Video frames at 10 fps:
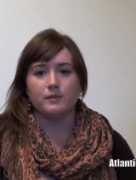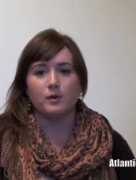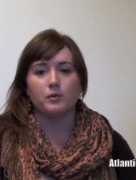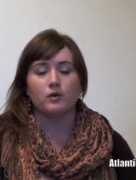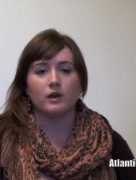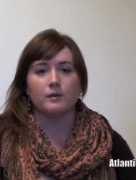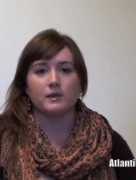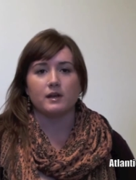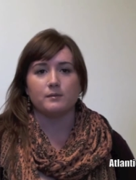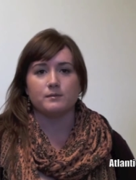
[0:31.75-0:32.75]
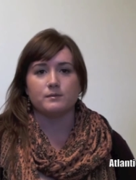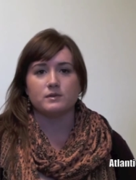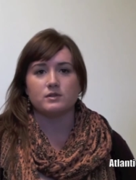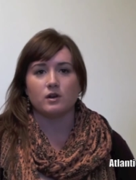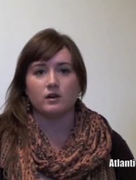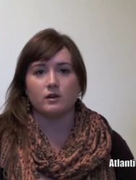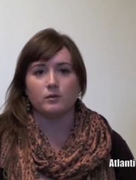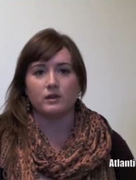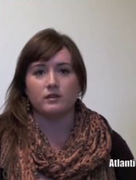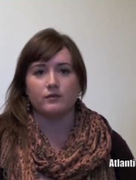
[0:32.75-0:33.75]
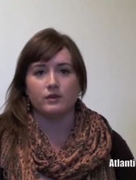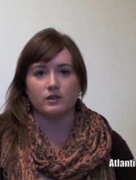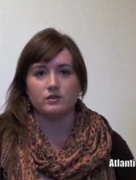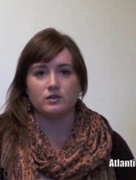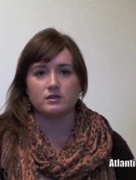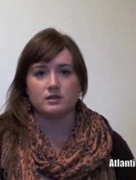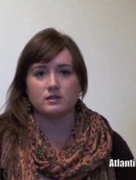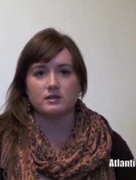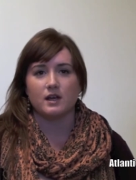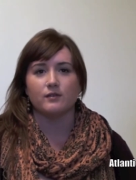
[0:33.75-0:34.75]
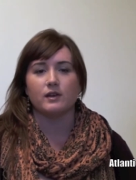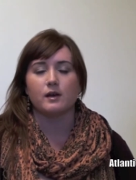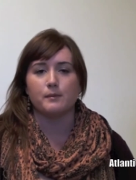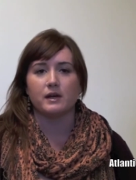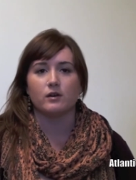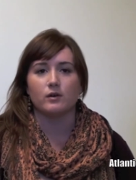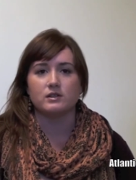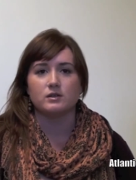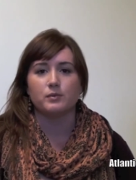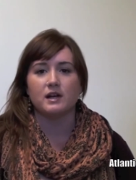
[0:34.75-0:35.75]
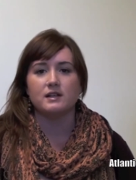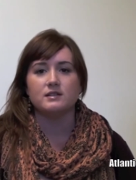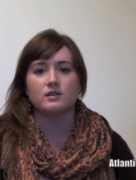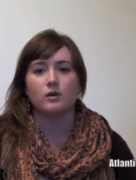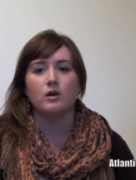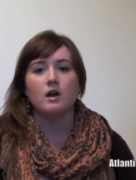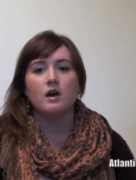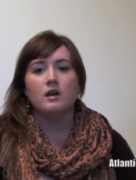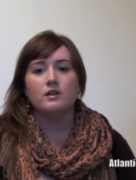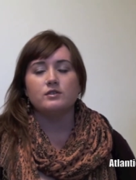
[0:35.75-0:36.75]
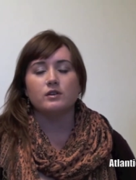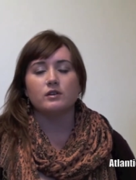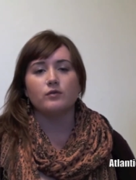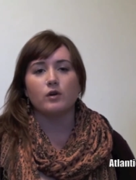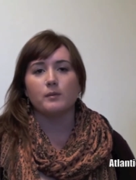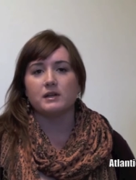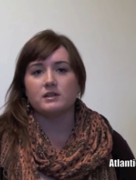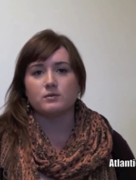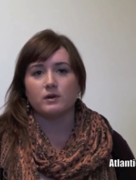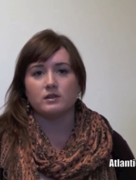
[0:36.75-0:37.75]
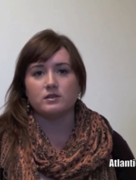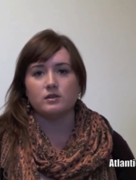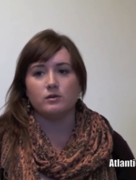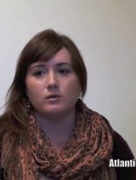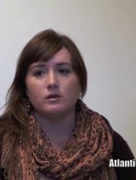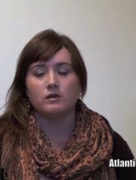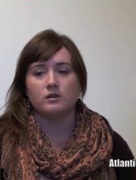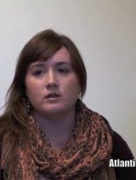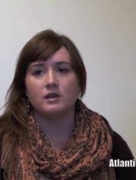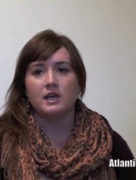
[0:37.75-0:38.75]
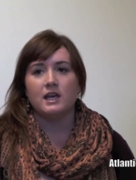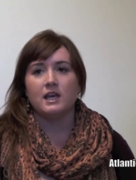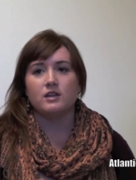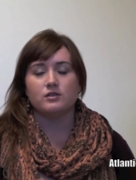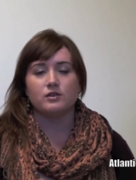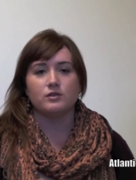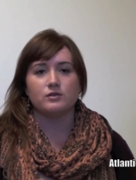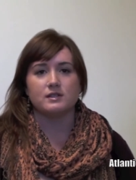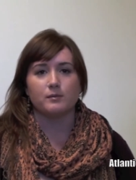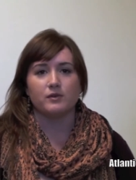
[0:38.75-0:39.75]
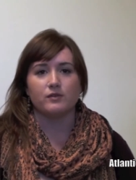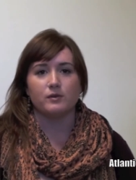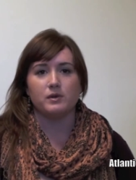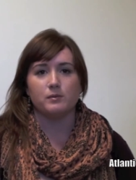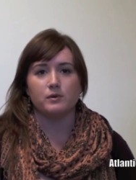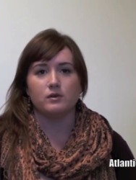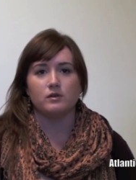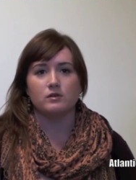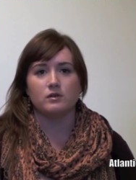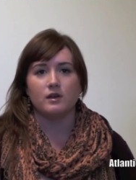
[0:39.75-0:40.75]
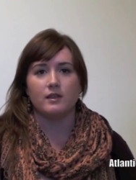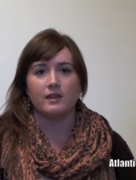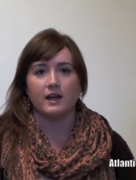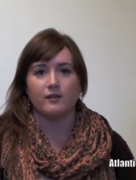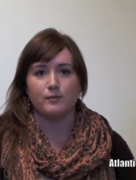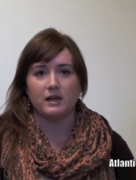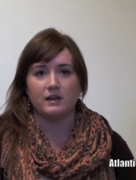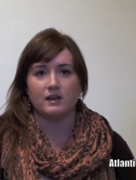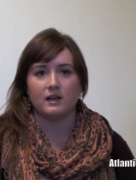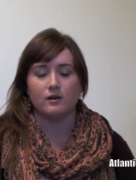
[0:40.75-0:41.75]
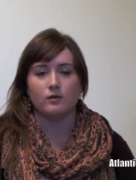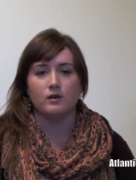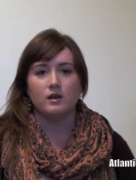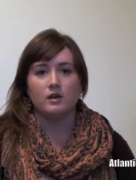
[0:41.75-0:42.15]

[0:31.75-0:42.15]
a program that I'm starting with the villagers. It's kind of like a micro enterprise. So during the forum I just want to introduce some of the people that I've met and how